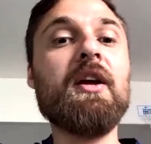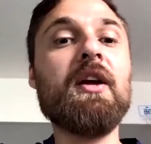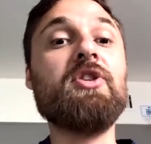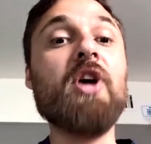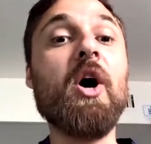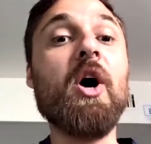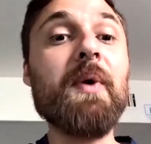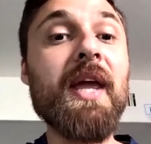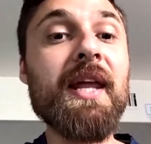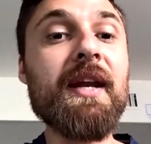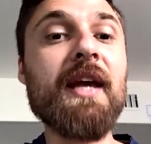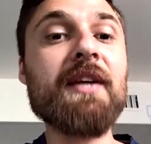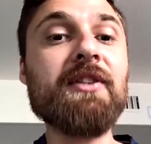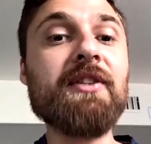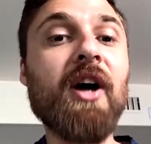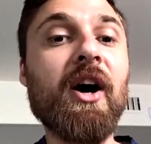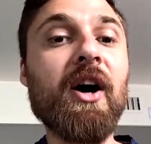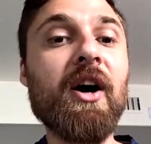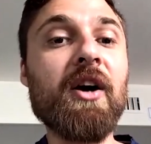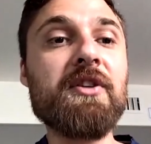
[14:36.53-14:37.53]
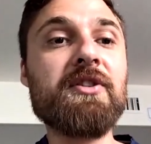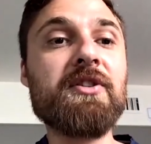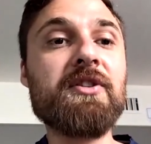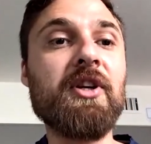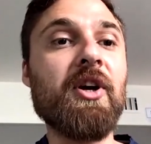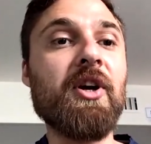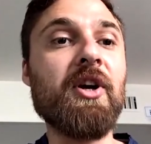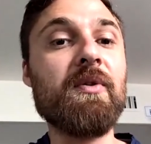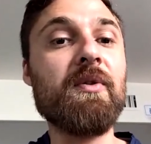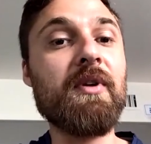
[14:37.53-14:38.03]
don't hit it as hard so you
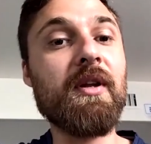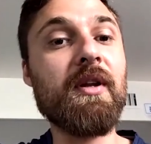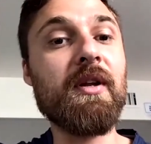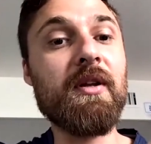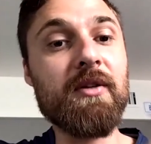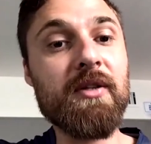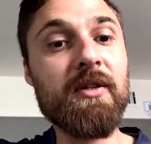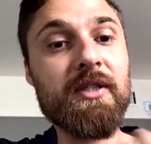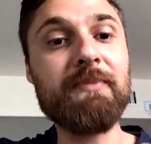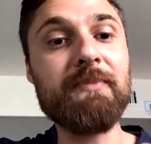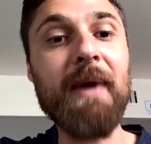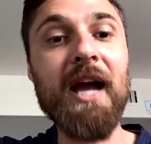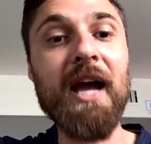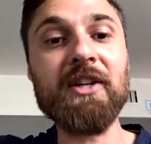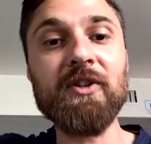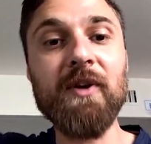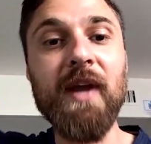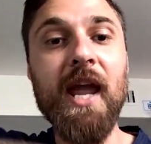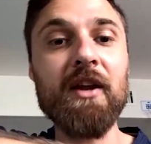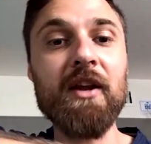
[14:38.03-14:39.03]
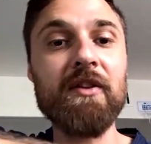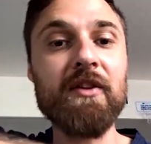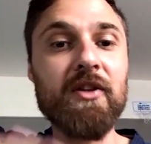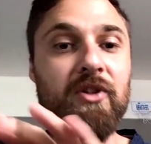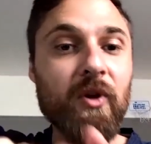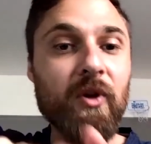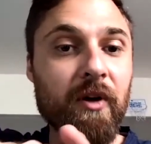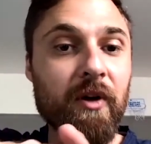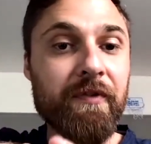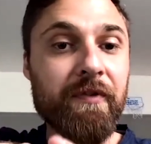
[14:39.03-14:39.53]
don't smash your hand on the
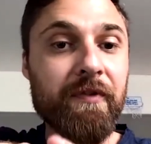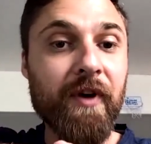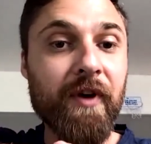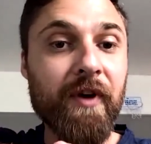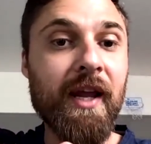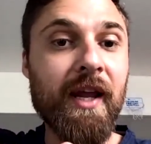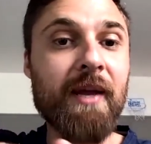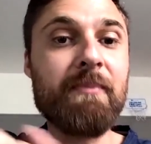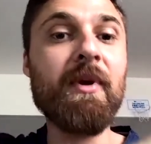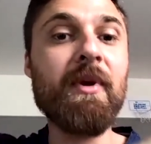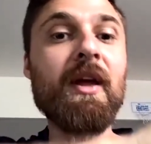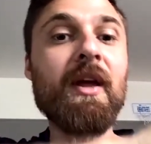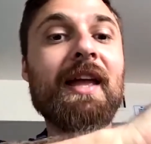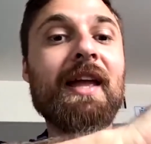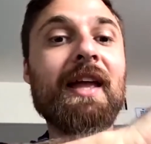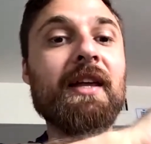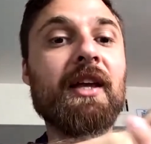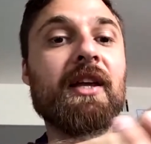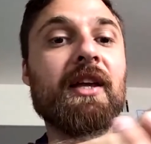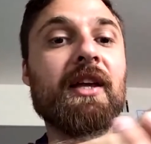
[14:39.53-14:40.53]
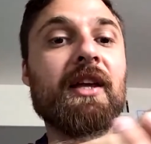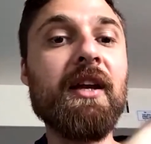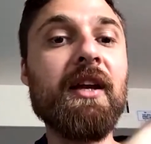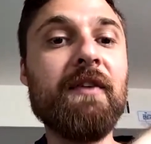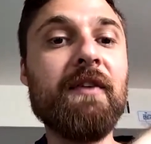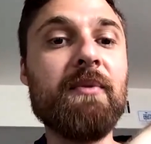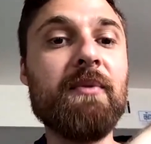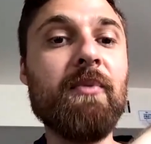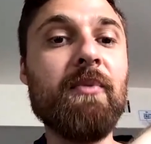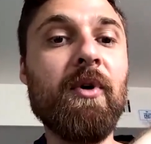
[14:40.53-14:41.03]
door frame and get cut
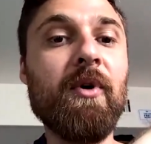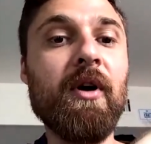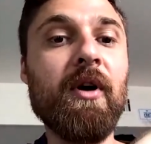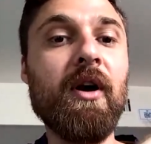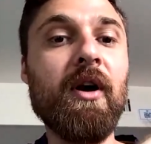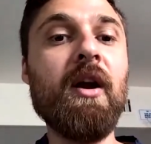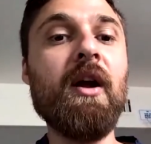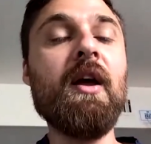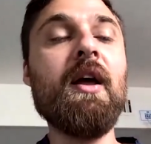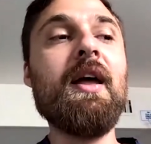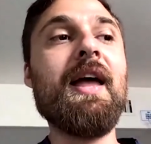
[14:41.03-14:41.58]
even more.